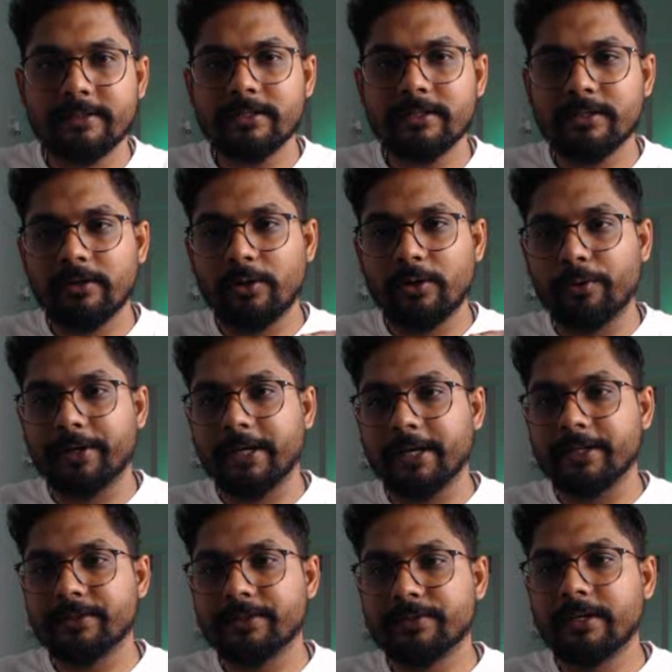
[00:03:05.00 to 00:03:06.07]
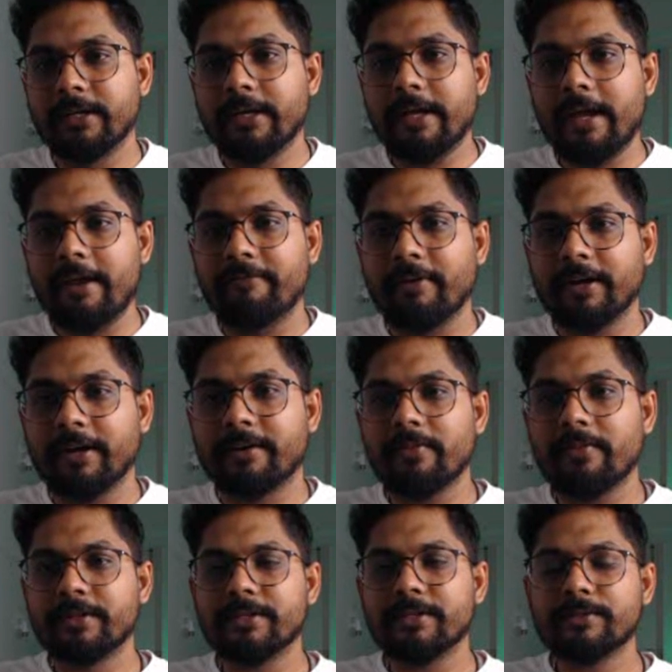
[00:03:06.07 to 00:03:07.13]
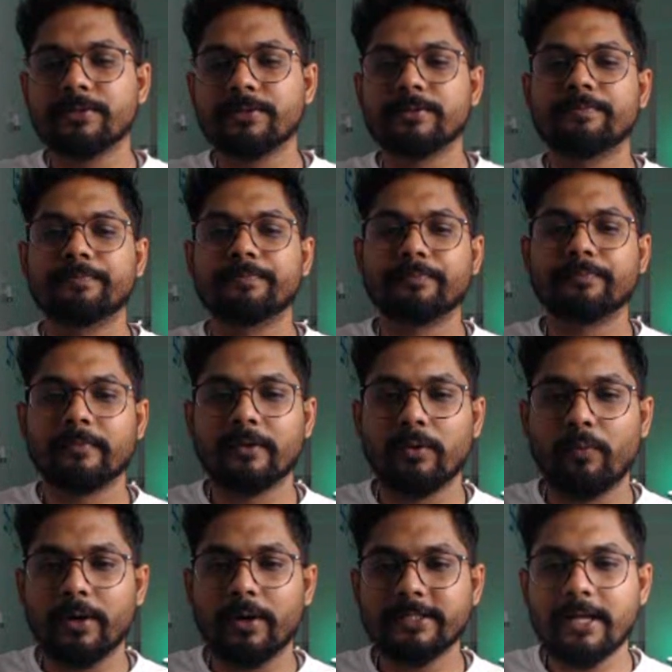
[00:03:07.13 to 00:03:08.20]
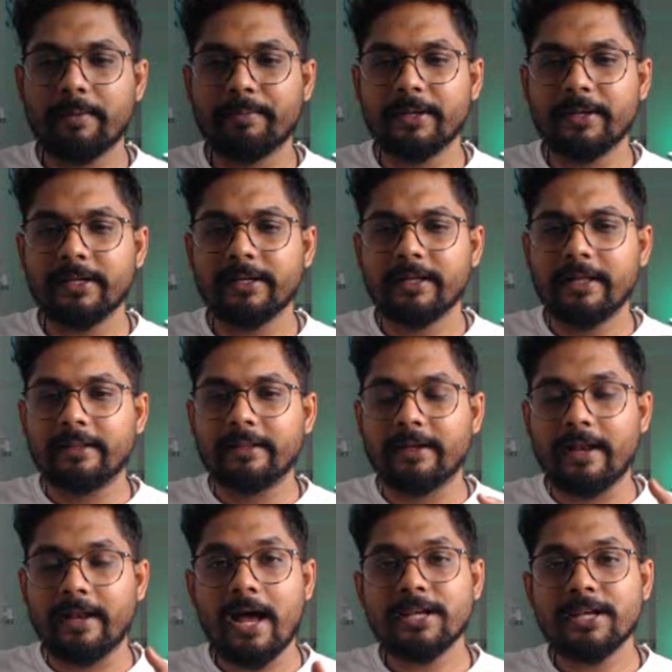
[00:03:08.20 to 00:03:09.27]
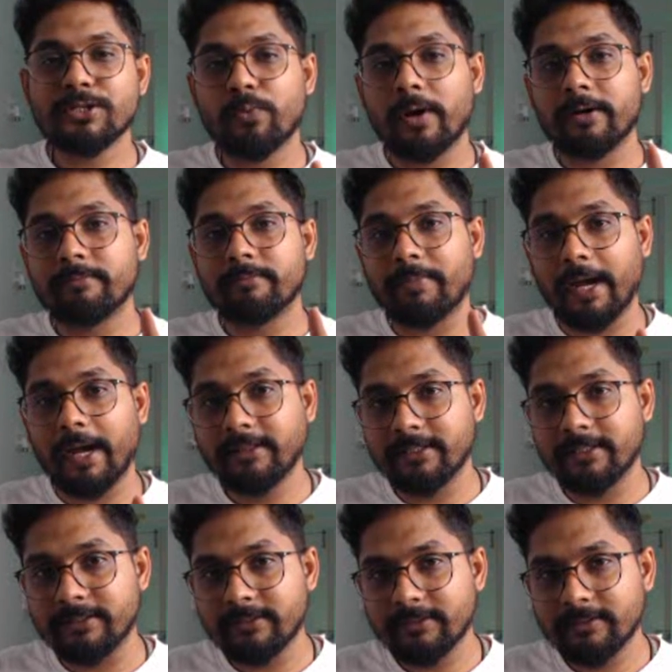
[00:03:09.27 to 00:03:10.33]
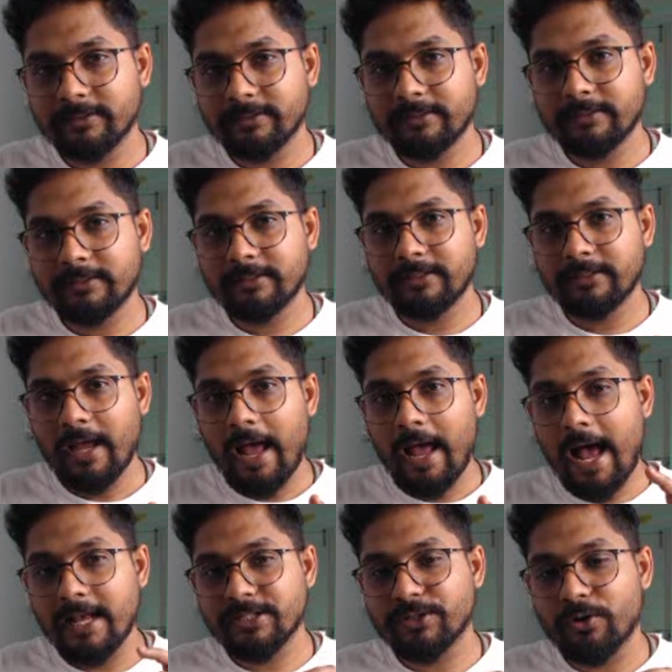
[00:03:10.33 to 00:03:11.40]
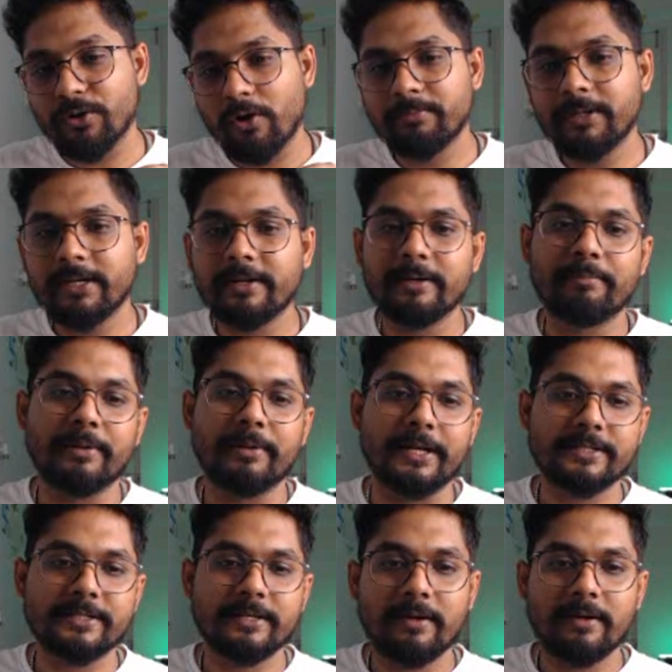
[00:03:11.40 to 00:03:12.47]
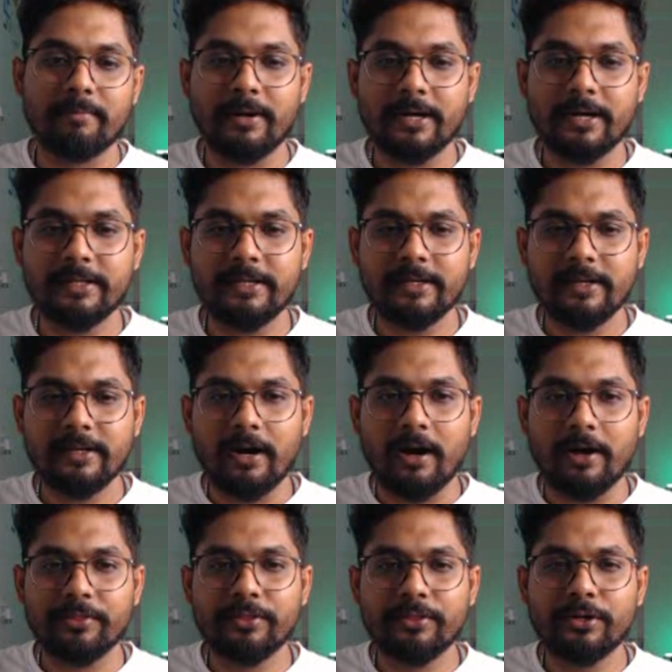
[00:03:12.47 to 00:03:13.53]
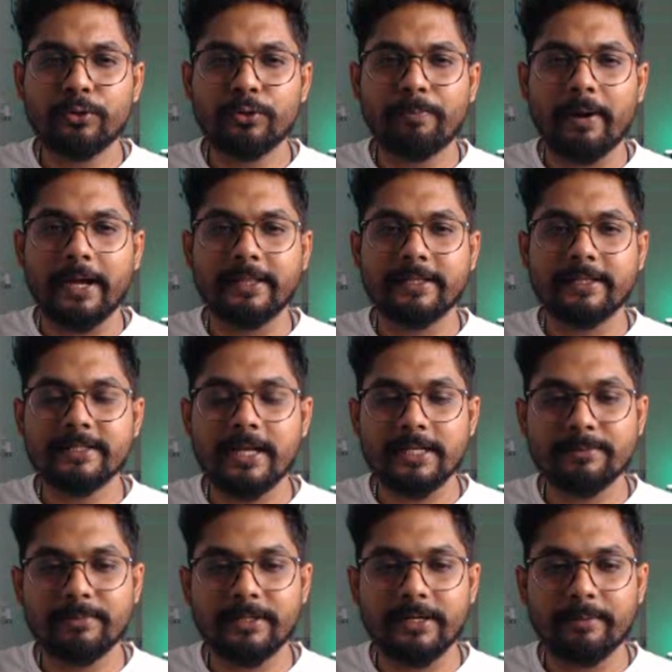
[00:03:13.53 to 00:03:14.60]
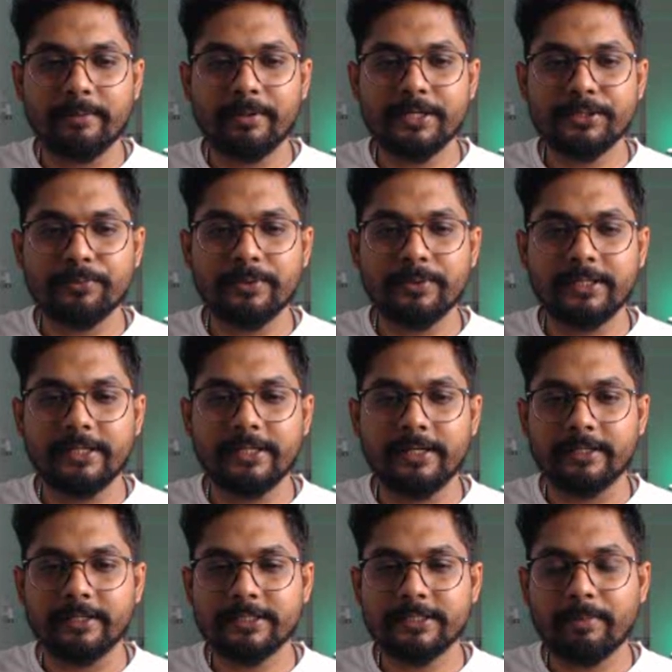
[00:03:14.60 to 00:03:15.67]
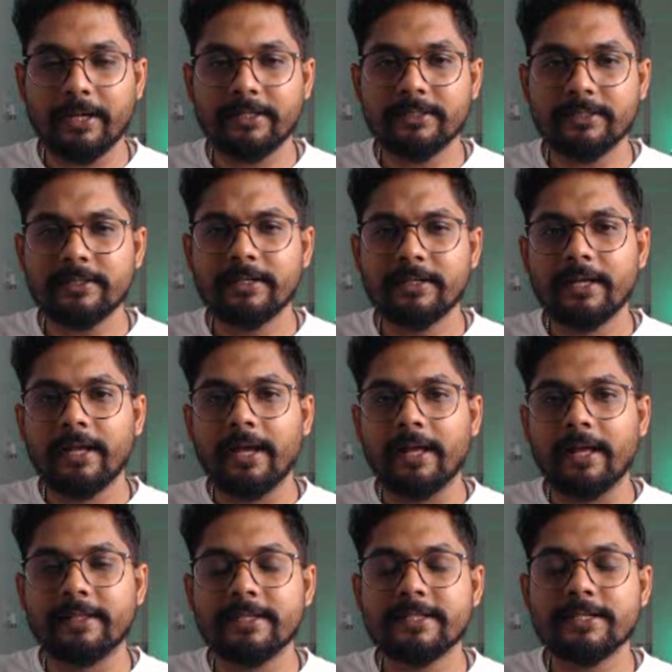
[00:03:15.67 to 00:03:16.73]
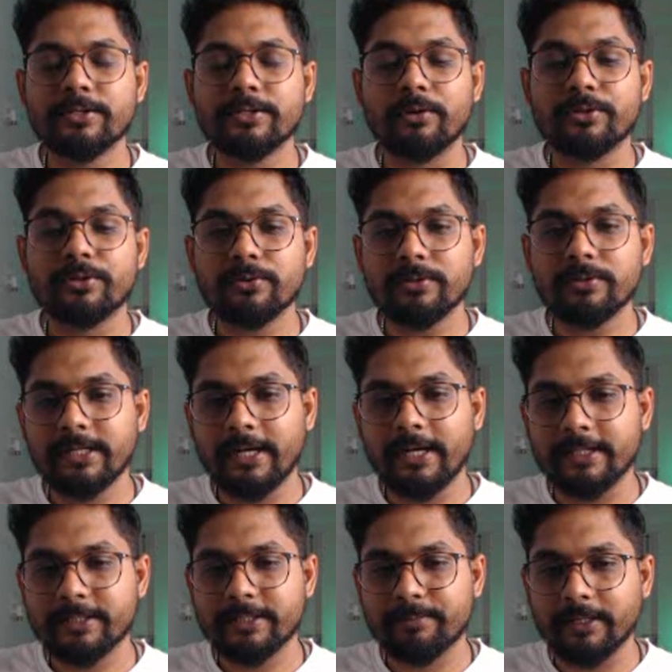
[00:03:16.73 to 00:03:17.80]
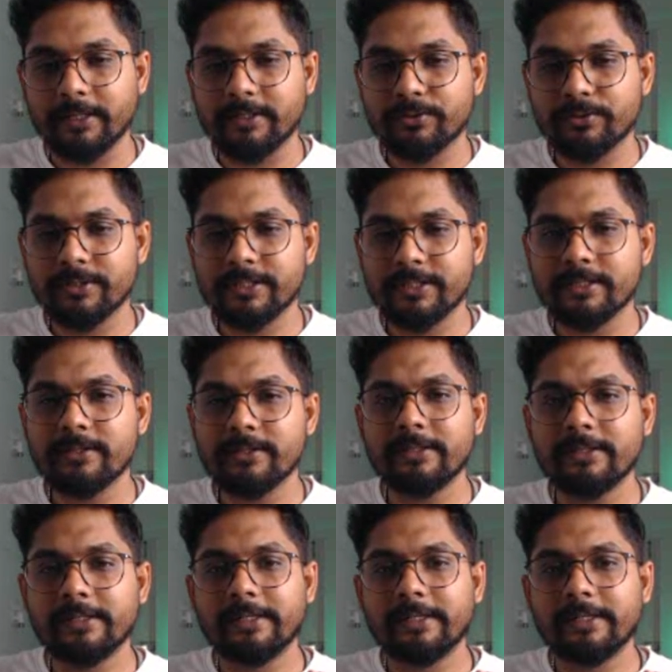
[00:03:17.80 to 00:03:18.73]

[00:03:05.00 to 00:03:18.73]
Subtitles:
is a lowercase, if I run this, what is happening? The last one Python has not been replaced, but the other 2 Pythons has been replaced with the latest Python, and this is also the latest Python. So this is